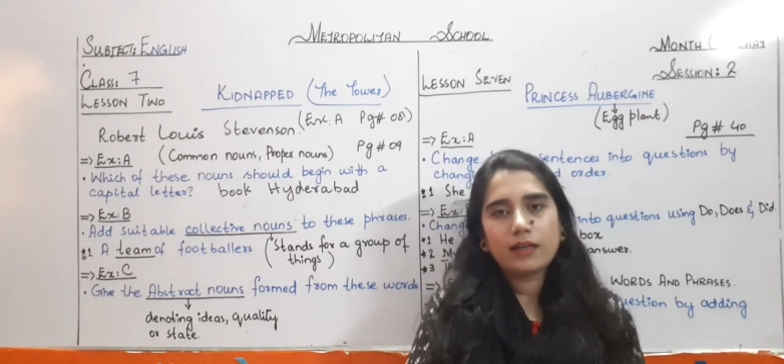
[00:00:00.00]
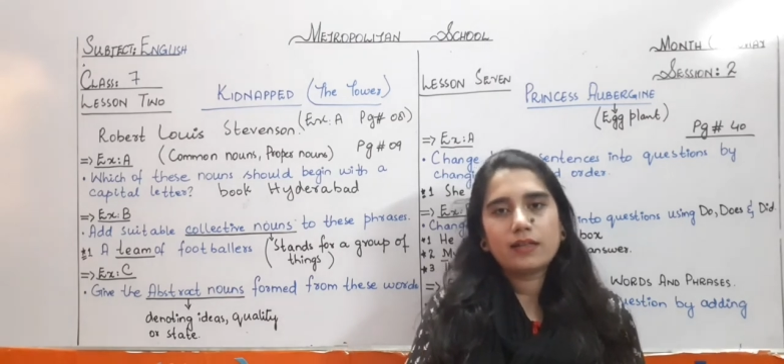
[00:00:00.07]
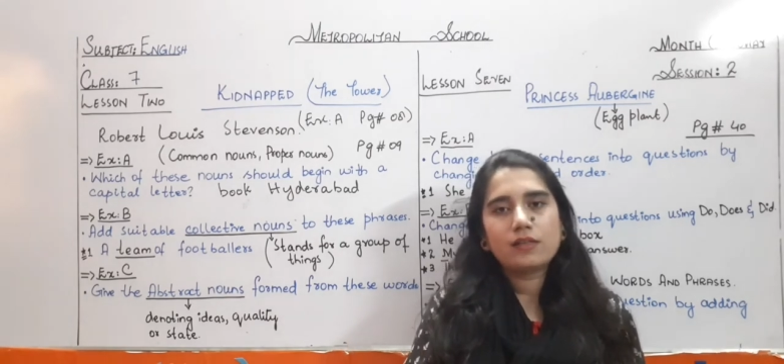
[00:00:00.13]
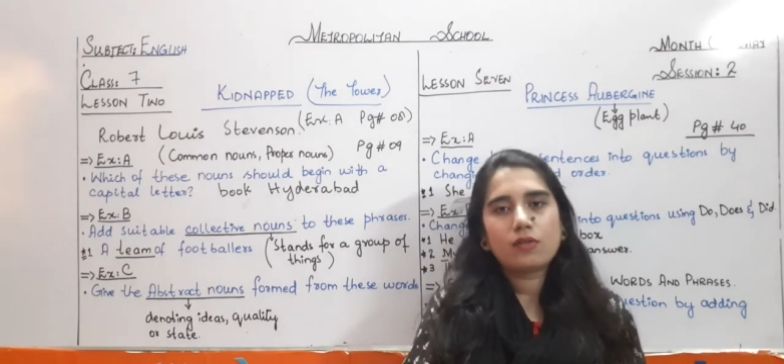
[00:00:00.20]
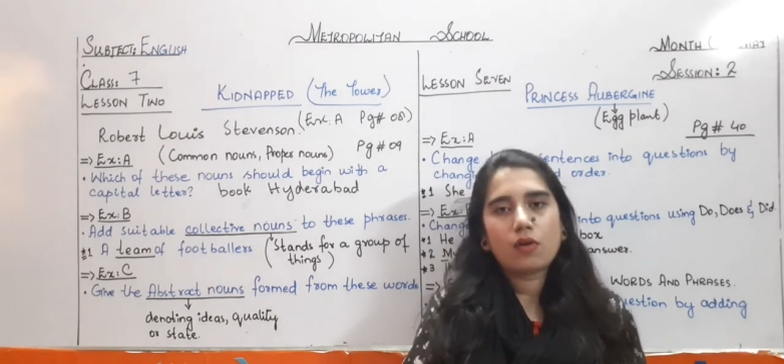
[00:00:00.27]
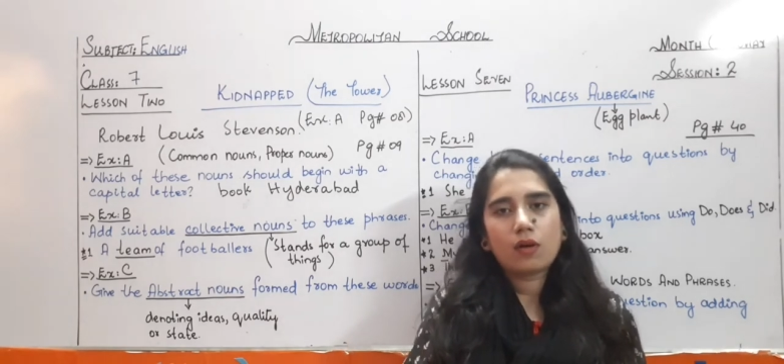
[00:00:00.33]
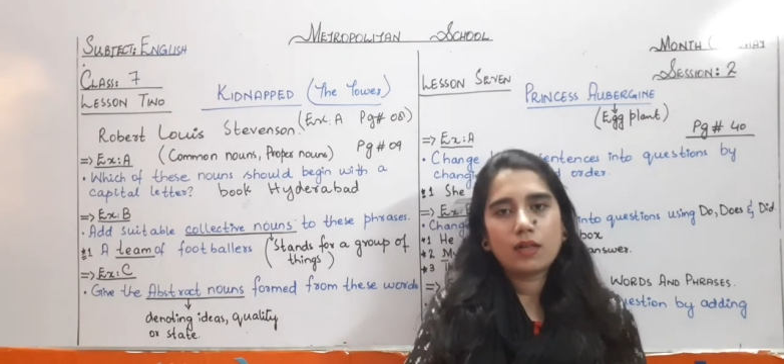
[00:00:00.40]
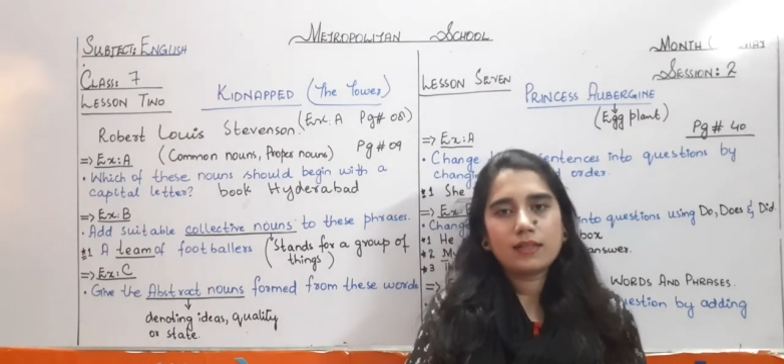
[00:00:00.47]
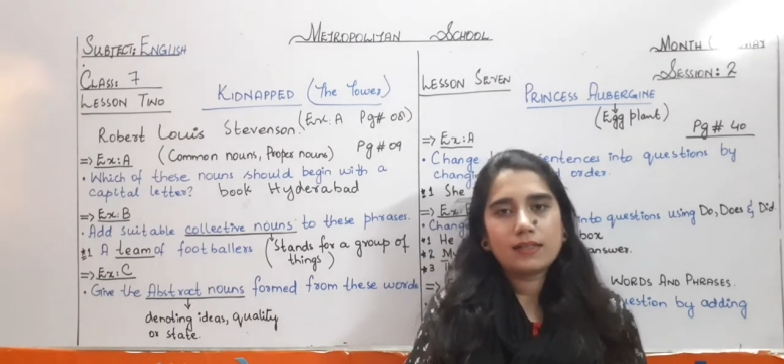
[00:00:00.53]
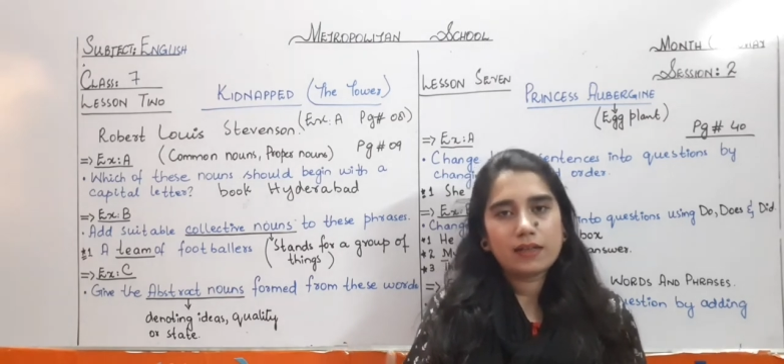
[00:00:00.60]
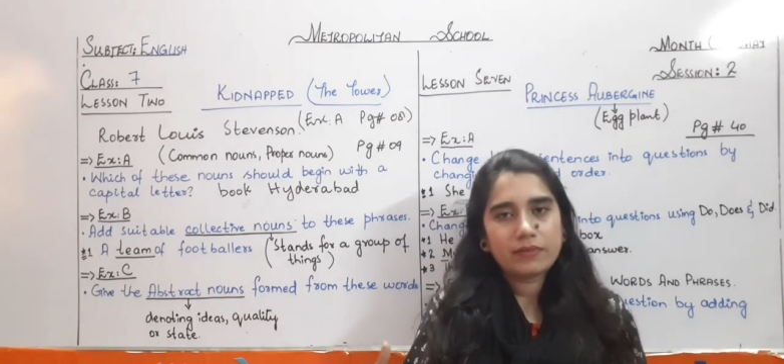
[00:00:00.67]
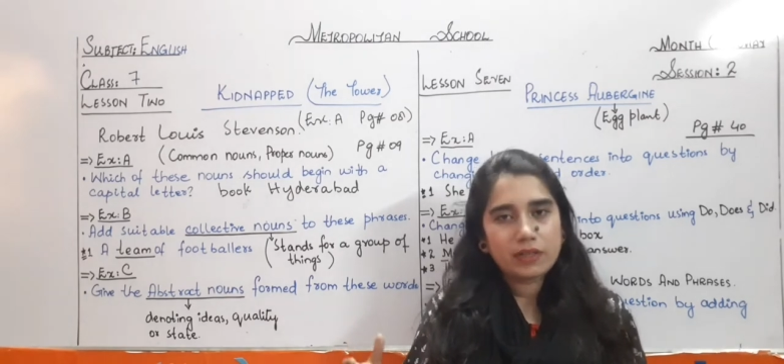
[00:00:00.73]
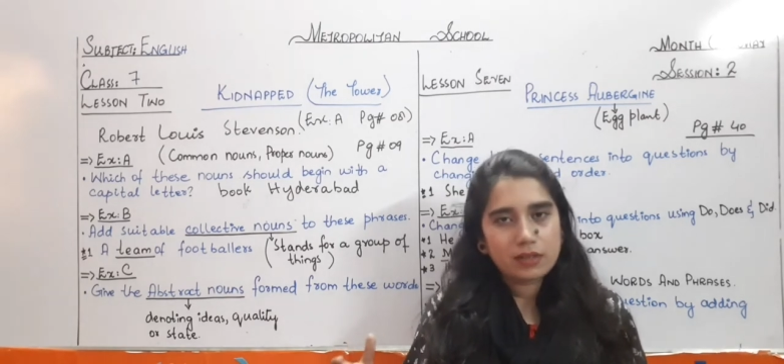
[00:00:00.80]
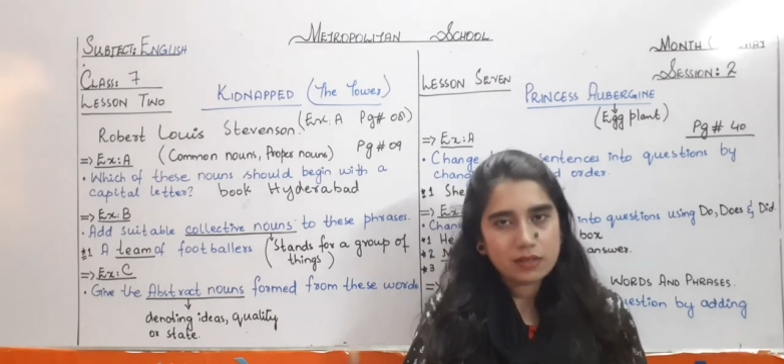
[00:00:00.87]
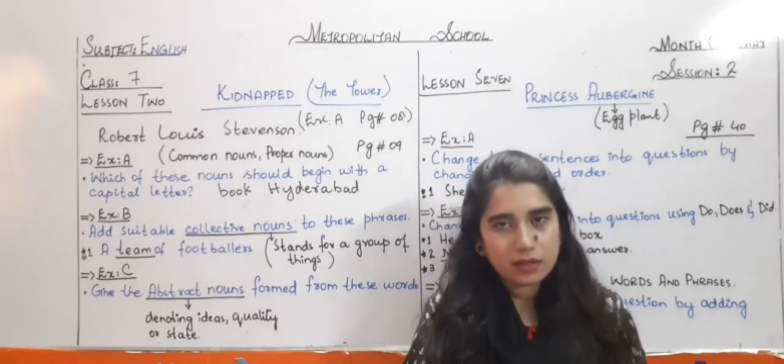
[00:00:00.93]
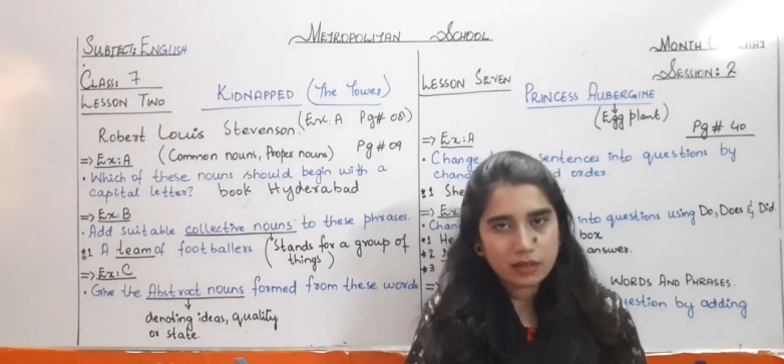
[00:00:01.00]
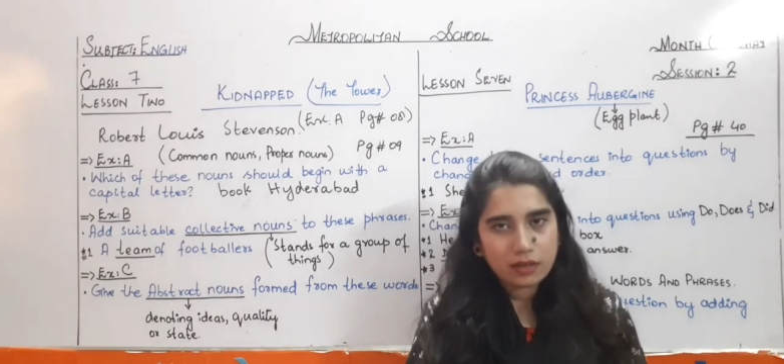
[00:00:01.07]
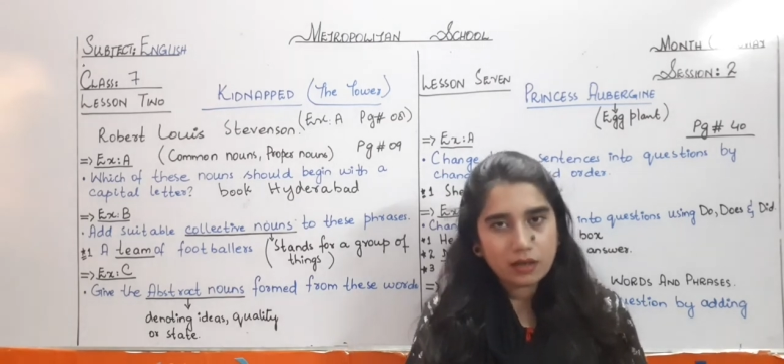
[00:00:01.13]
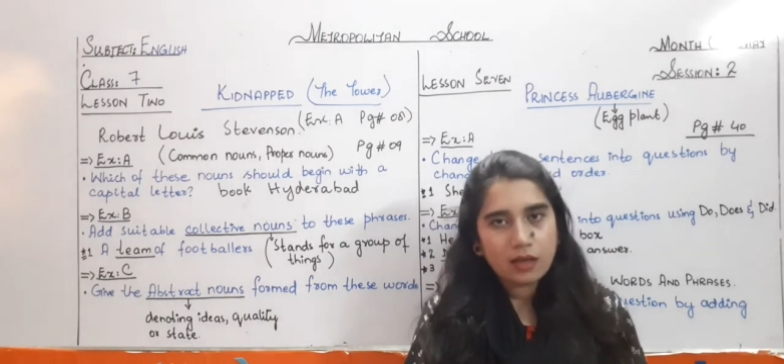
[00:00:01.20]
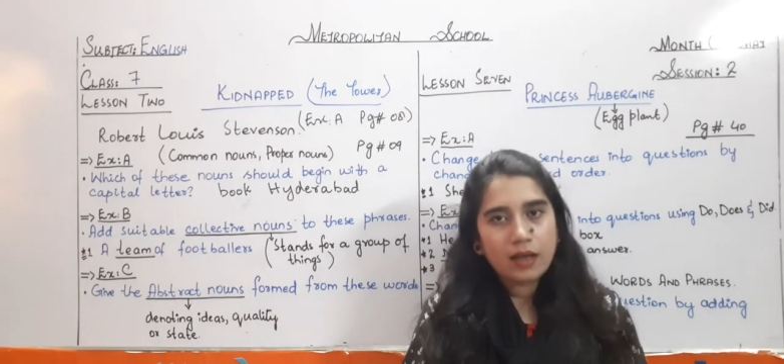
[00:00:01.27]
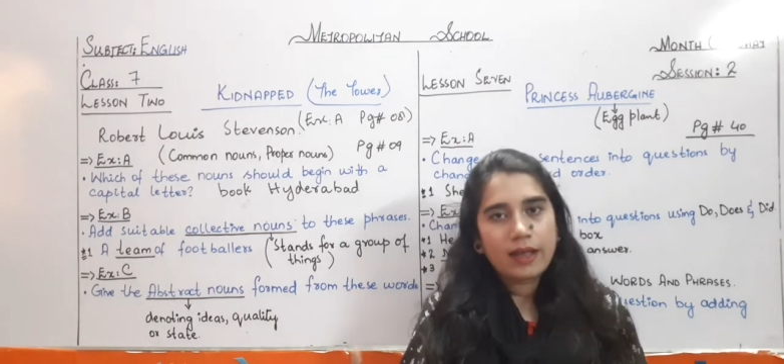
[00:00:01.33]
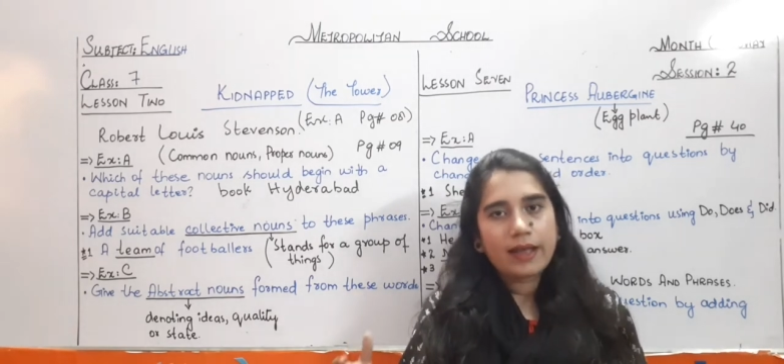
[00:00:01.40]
his all 7 sons.